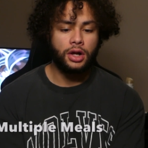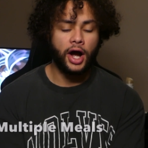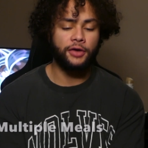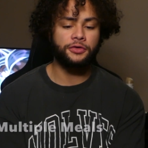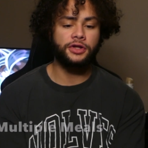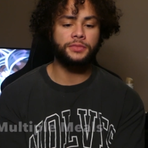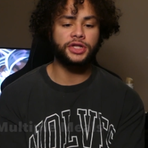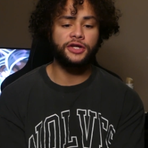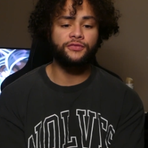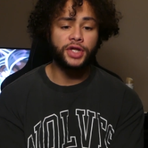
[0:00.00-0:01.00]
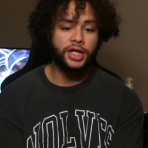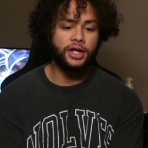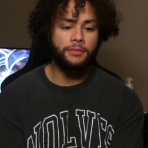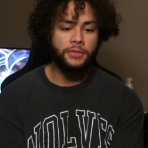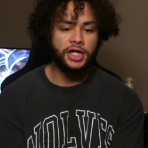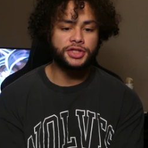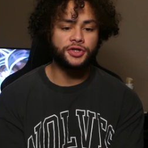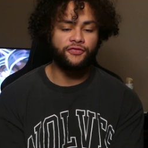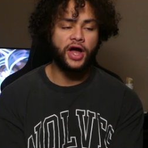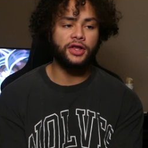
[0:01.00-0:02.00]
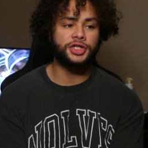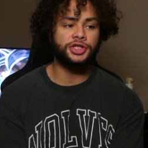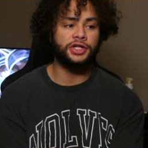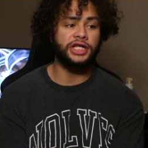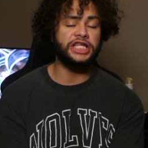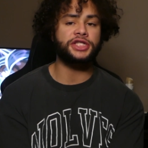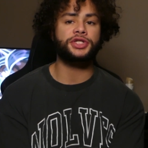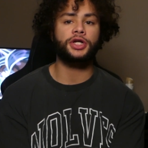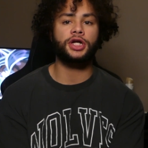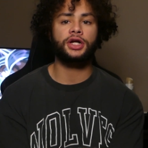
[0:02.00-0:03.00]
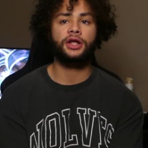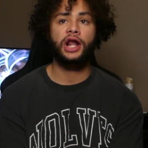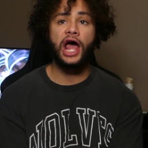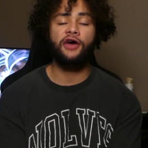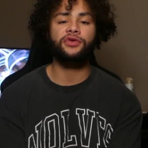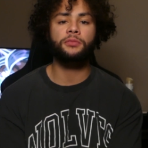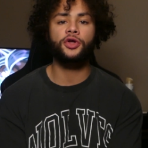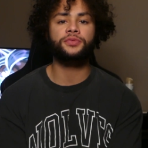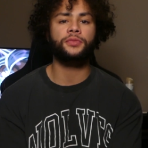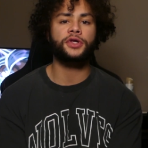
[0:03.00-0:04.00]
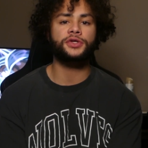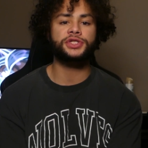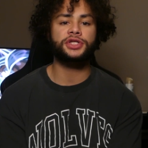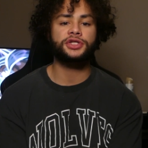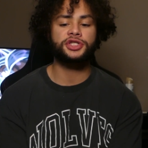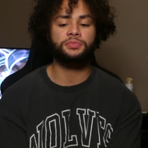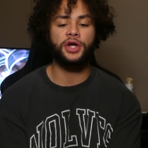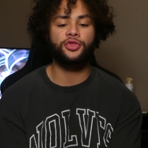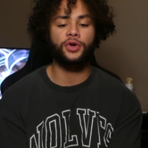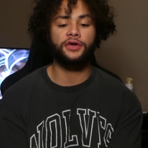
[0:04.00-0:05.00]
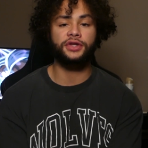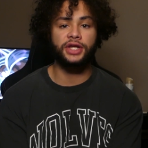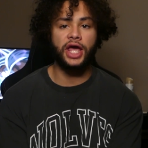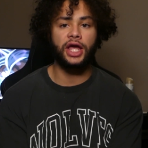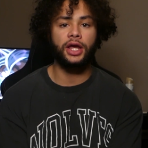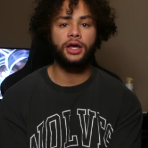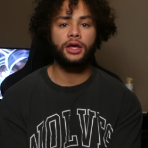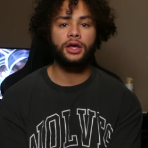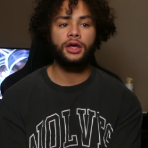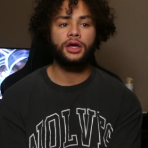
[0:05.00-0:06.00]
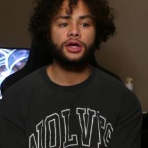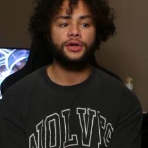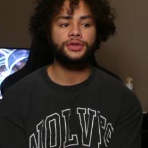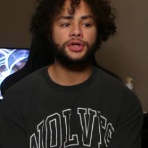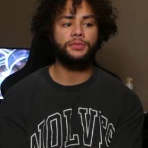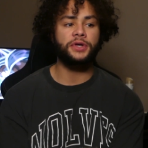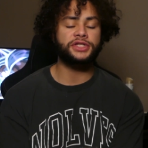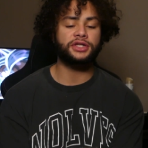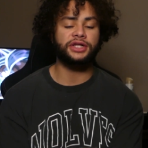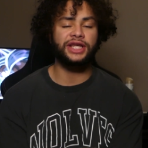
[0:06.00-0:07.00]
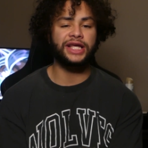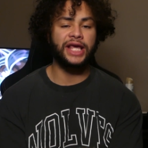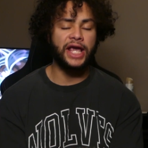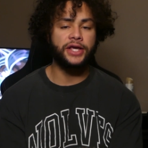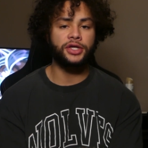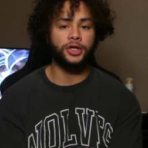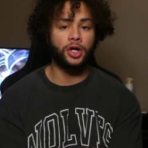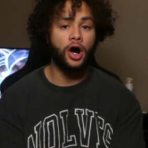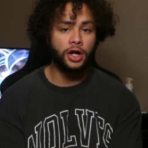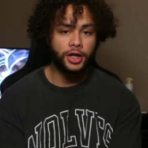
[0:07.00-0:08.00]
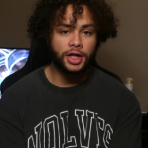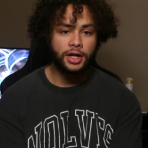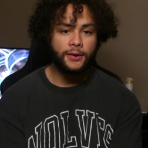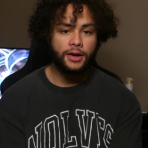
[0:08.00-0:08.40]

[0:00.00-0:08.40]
I really believe that it makes your fat loss journey easier having multiple meals spread throughout the day to basically negate your hunger.